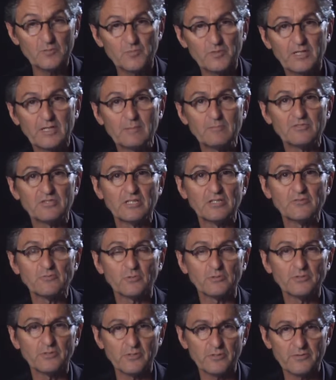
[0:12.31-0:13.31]
and it's become
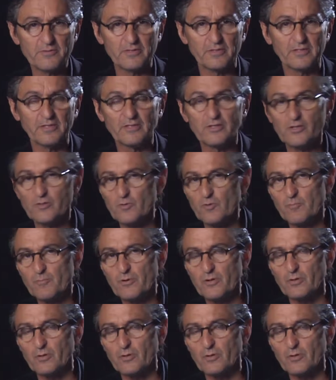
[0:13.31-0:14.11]
central to your thinking and your